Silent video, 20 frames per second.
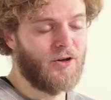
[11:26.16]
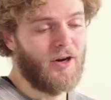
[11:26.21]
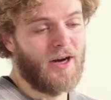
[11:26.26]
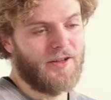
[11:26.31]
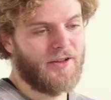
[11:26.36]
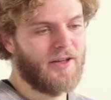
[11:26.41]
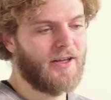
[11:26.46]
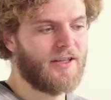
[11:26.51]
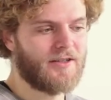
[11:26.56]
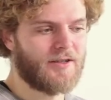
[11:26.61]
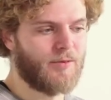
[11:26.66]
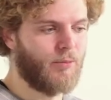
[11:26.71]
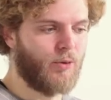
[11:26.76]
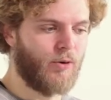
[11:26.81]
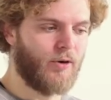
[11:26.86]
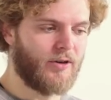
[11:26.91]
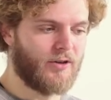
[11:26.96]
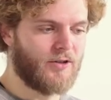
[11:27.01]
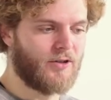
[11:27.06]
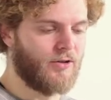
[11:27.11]
no, I think it's
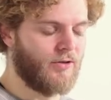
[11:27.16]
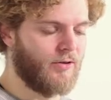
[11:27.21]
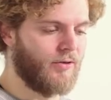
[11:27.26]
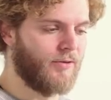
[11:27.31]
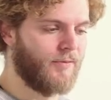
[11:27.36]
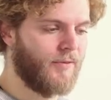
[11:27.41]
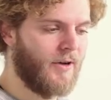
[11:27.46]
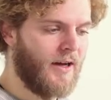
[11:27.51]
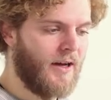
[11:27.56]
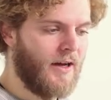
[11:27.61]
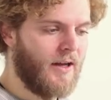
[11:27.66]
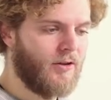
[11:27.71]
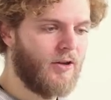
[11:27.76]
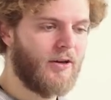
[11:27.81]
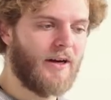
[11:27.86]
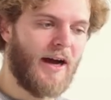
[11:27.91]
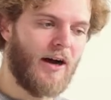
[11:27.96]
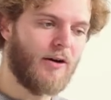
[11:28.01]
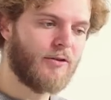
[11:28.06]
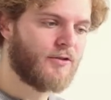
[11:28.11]
important to
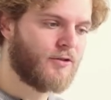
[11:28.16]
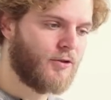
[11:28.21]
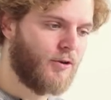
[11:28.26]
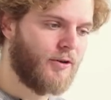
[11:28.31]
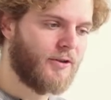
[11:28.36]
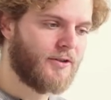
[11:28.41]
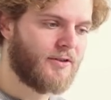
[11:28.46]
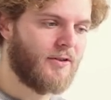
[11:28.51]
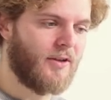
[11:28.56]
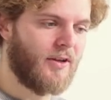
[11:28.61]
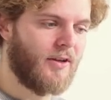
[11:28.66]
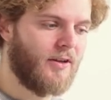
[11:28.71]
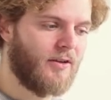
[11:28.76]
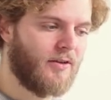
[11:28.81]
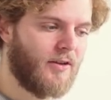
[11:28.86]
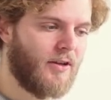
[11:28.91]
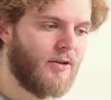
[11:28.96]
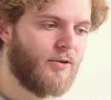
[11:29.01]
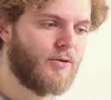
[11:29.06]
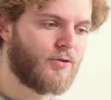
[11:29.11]
not outsource the,
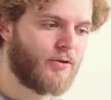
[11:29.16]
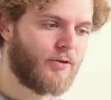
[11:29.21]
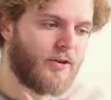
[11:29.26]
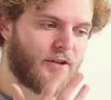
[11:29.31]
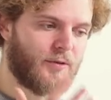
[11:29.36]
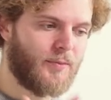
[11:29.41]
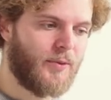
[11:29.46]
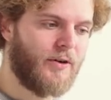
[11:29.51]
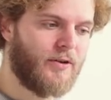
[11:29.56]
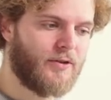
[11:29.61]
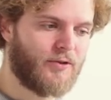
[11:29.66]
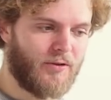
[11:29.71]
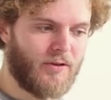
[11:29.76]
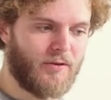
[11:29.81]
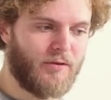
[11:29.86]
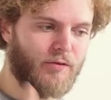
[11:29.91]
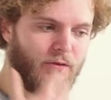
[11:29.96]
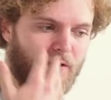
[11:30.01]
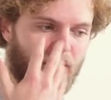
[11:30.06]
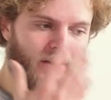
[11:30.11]
the user experience or the